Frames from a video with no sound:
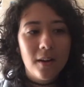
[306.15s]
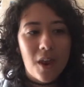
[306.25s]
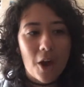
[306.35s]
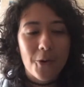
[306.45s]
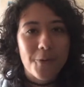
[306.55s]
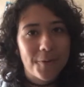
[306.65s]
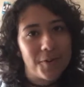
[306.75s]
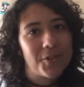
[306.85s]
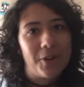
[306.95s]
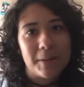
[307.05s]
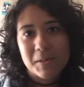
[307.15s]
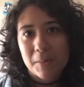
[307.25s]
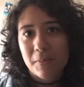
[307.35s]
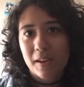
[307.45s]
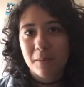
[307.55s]
not over-describe
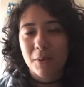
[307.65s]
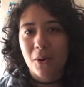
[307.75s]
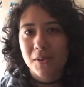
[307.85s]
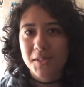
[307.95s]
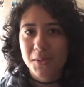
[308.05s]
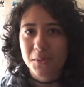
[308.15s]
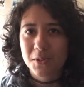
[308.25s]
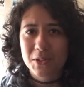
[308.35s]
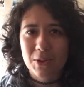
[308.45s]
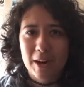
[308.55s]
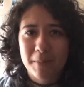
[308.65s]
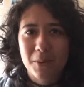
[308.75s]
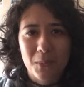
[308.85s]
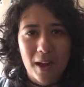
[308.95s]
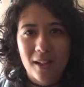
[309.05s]
something, but also describe
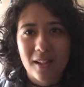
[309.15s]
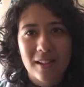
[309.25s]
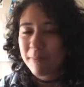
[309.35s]
it well.